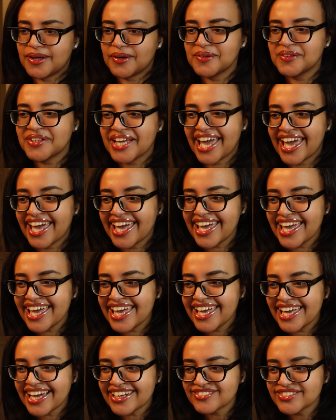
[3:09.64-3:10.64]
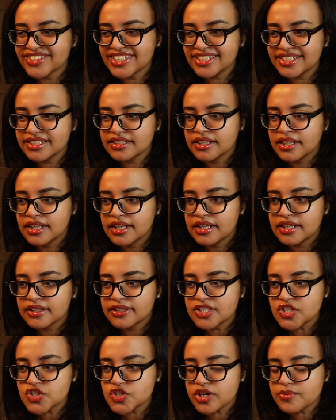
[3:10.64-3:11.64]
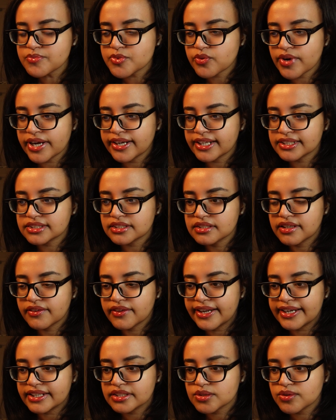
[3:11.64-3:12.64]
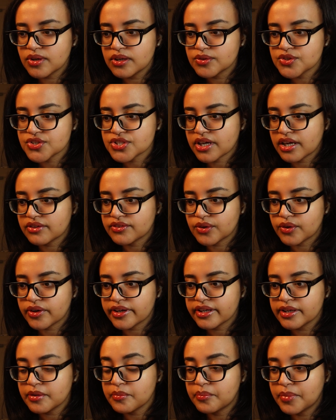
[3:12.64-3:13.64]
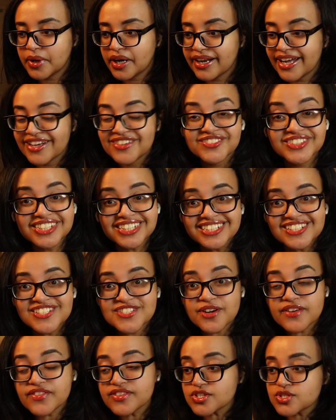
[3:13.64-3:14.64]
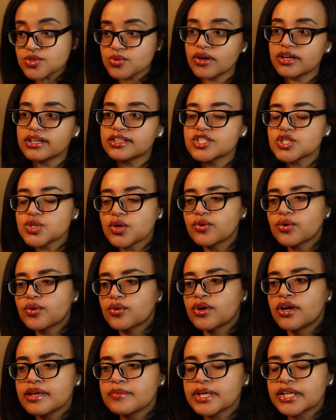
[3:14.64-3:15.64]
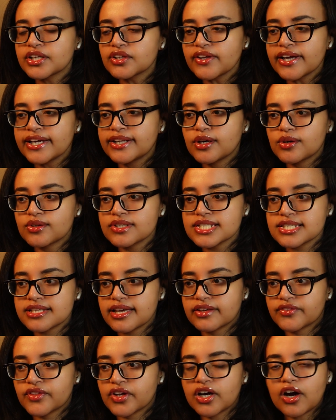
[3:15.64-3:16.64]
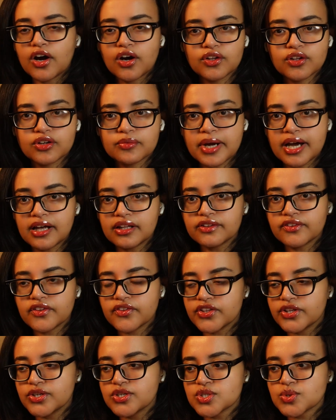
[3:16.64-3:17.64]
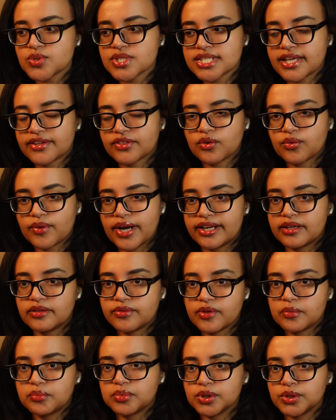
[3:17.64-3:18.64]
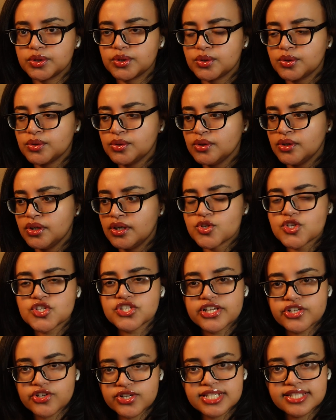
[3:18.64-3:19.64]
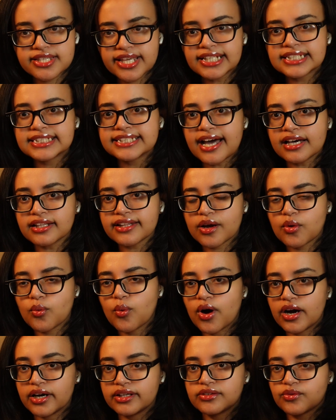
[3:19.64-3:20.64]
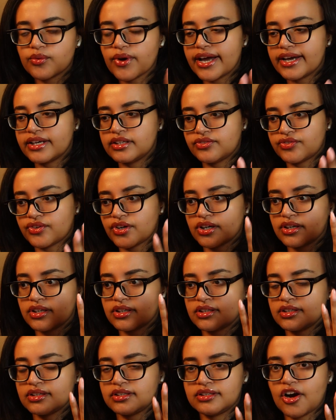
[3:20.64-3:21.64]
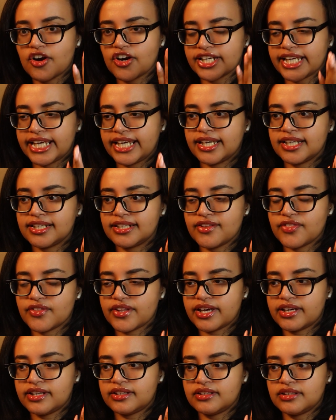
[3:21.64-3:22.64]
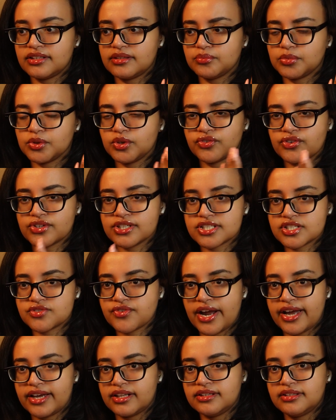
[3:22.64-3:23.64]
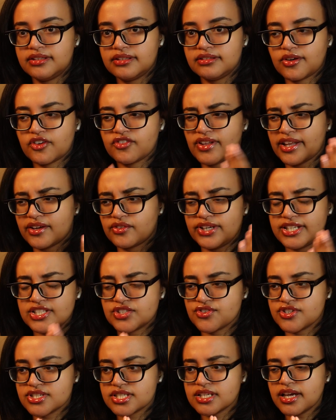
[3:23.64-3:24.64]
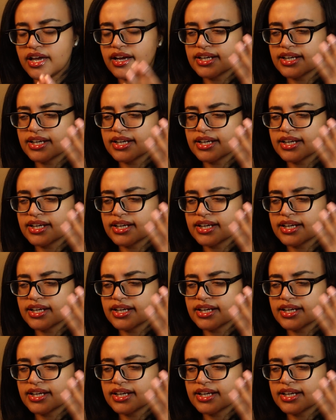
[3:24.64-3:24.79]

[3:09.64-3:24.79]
Okay, this jumps right next to the next one, which is kind of annoying, but I really enjoyed this one. So immediately I noticed like the color palette that they used was like the red and the blue, which is interesting. Is that like one red for our kid and then blue for his friend, or like vice versa?